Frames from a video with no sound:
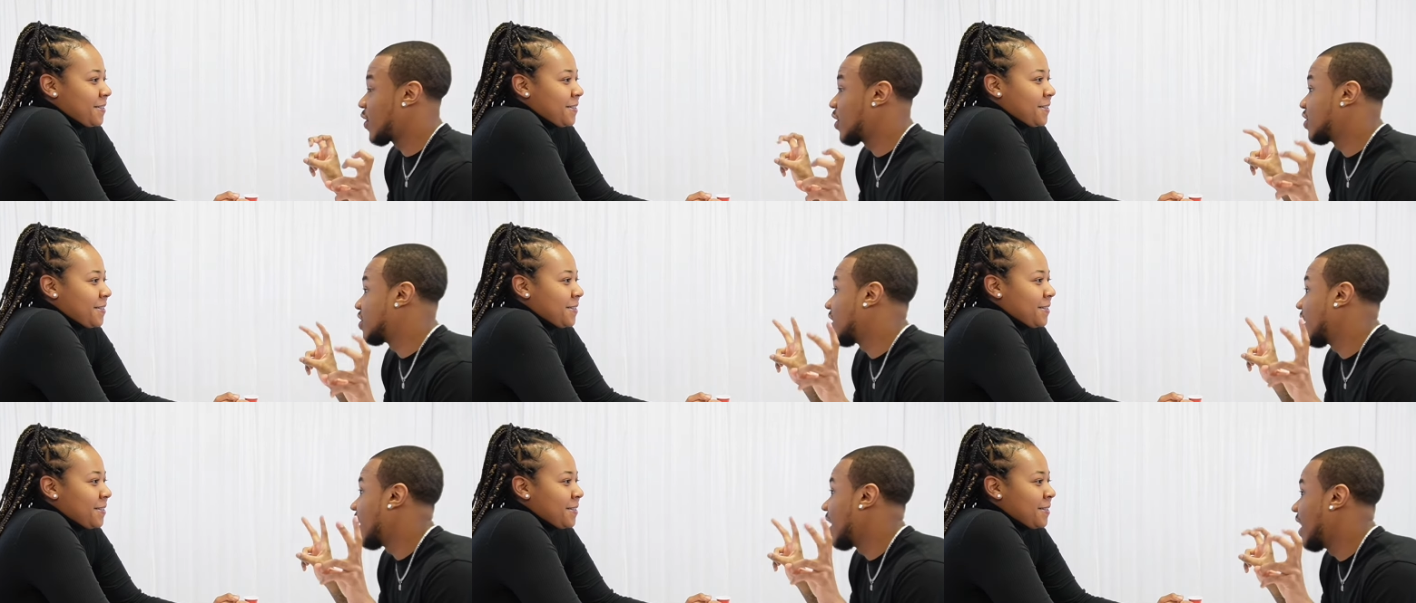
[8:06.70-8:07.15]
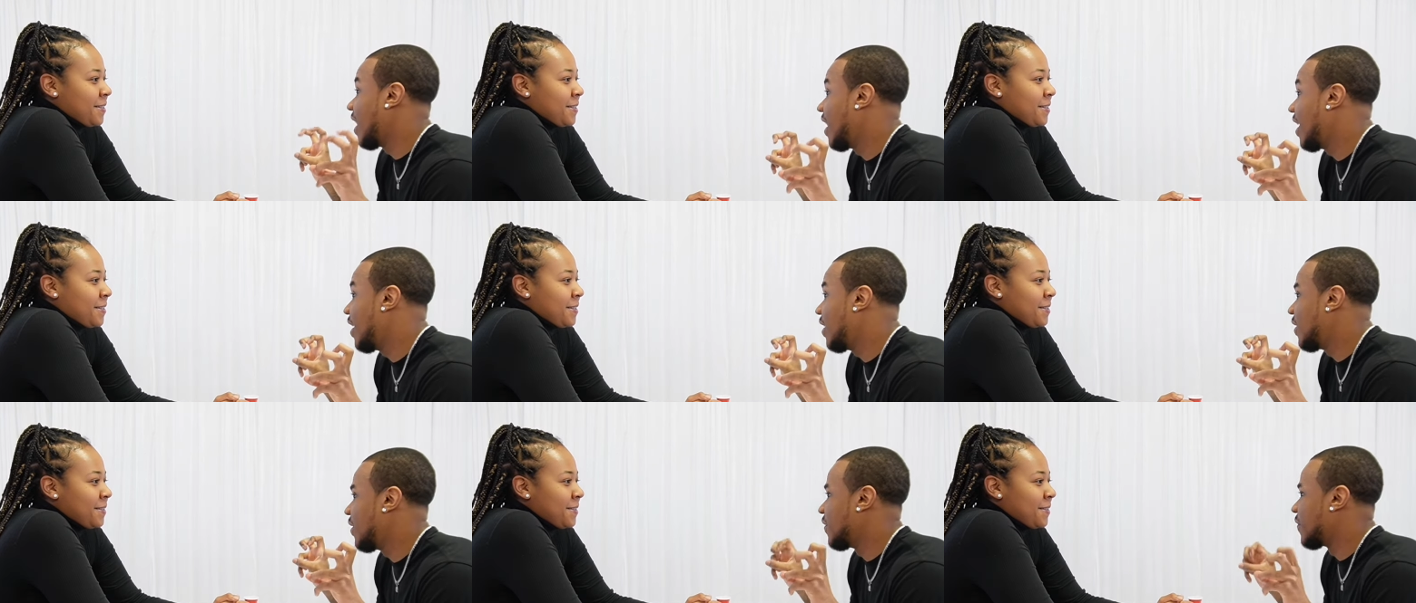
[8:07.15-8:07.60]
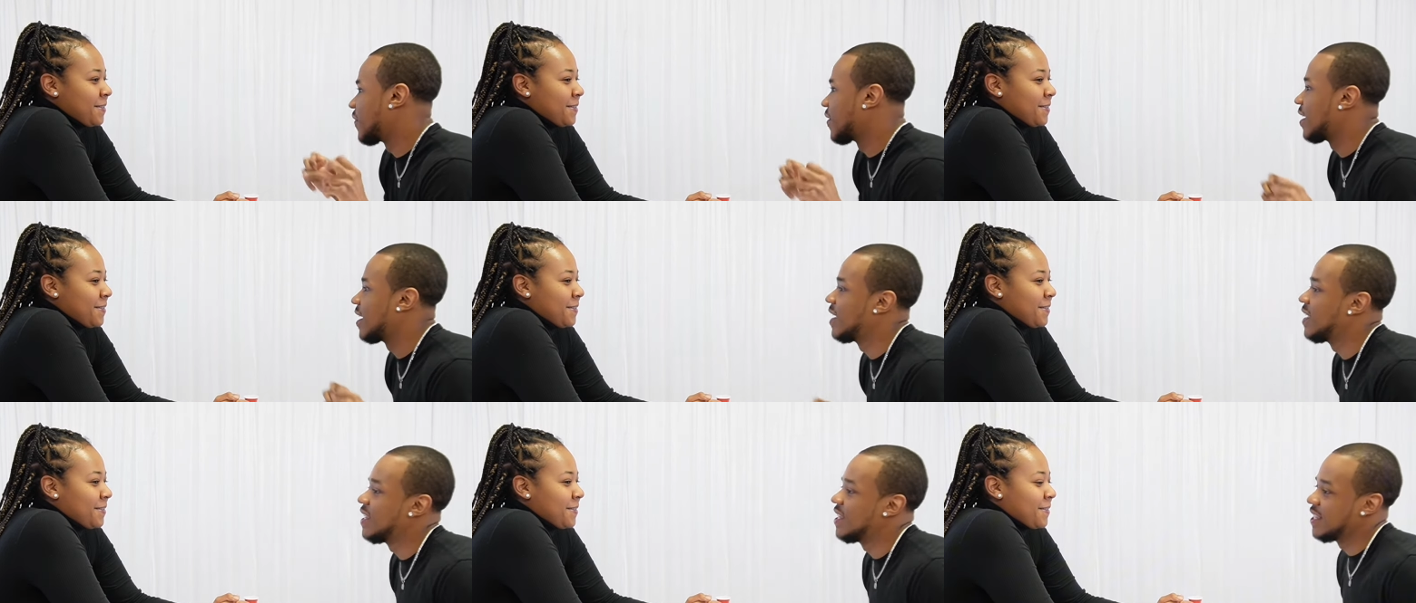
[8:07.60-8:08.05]
Speaker 1: your first
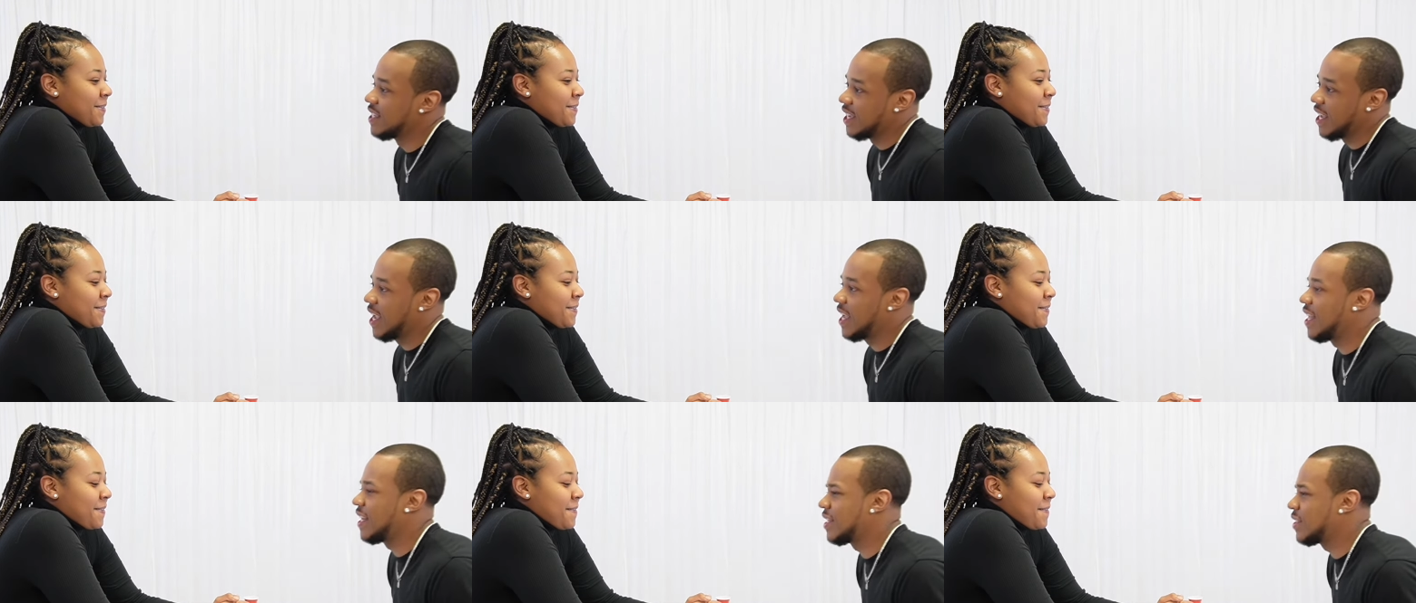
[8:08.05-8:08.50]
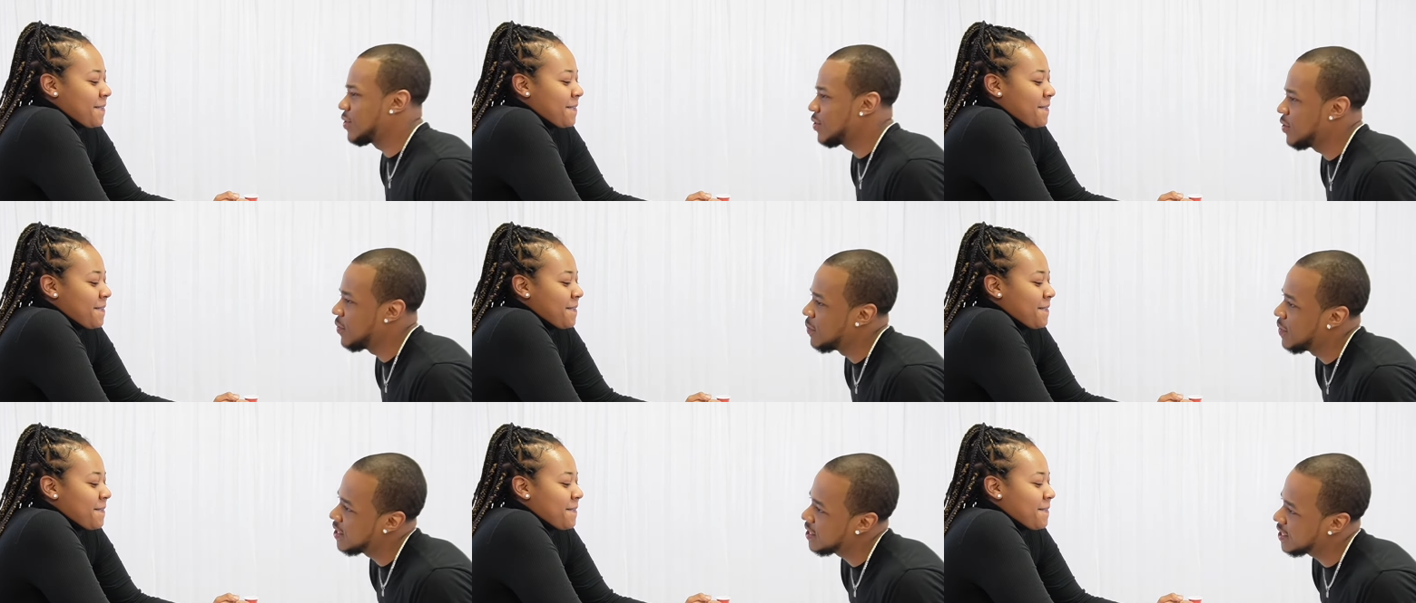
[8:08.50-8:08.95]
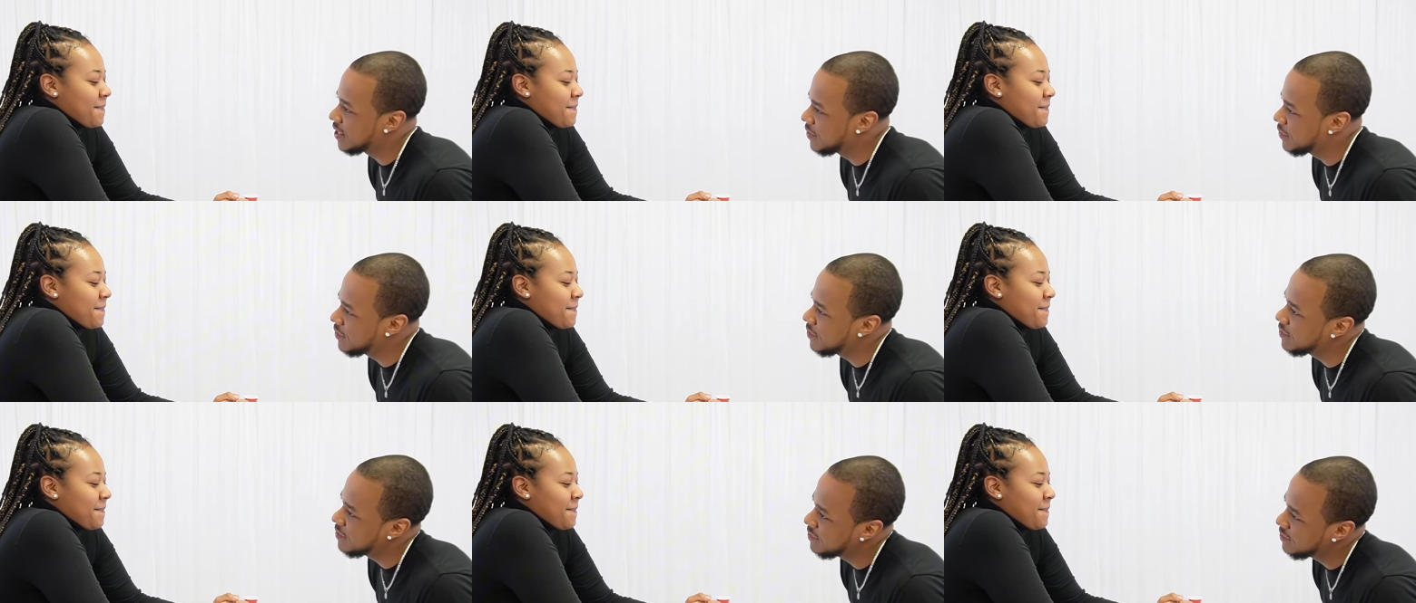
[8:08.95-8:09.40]
love. And do you
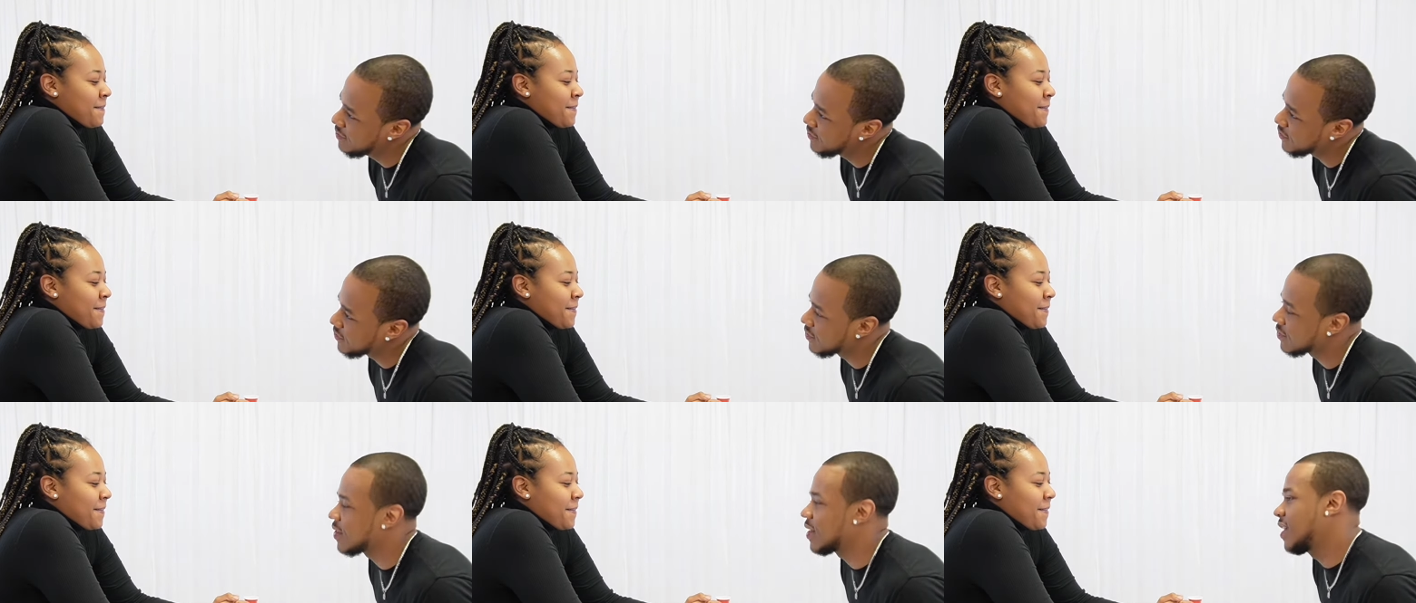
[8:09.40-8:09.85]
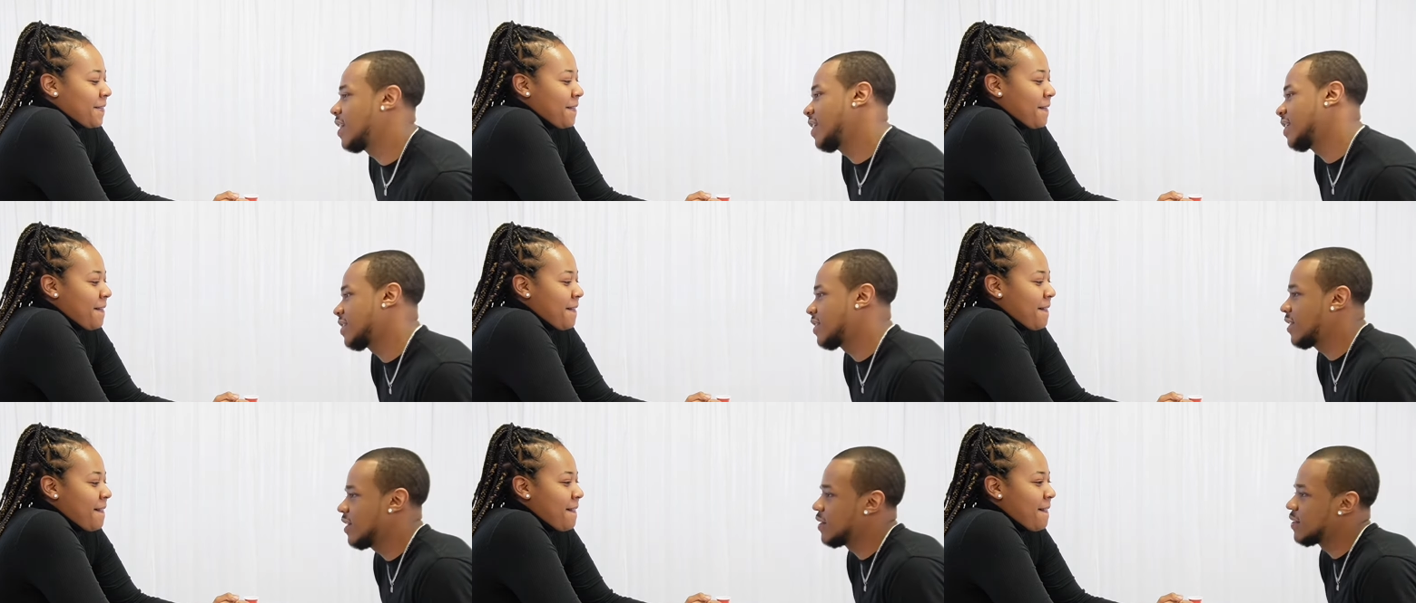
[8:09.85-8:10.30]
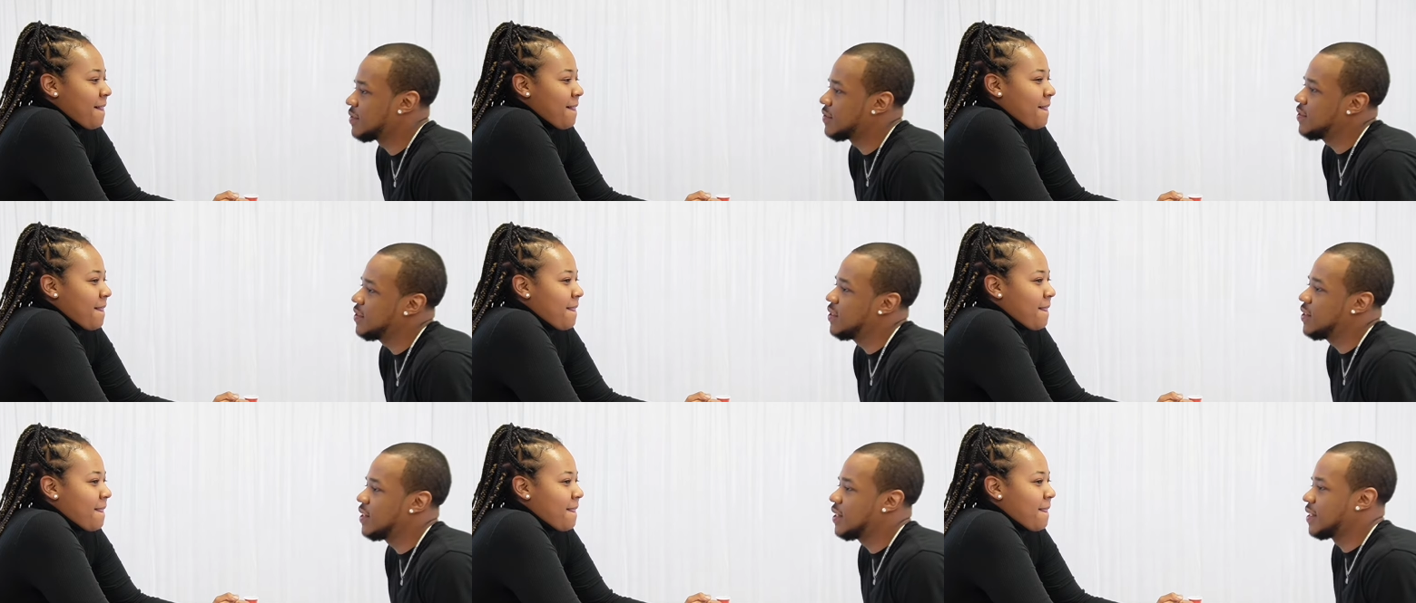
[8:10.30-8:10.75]
miss him? Yes or
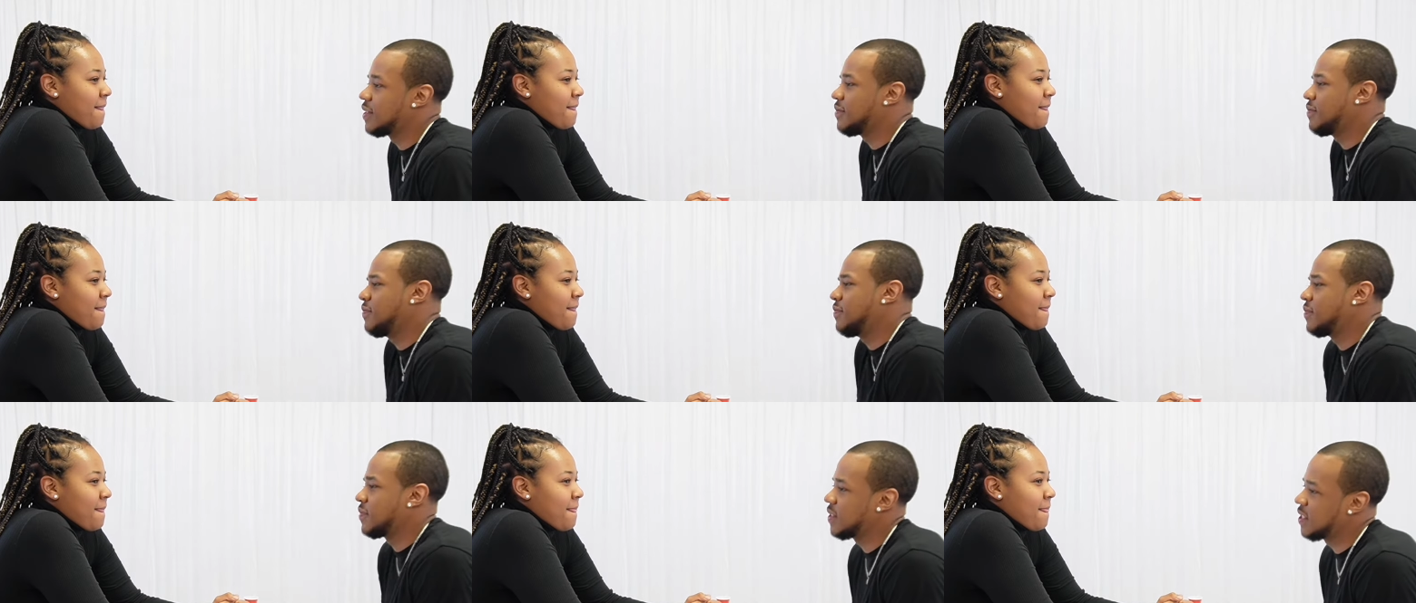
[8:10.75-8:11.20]
no? You go ahead.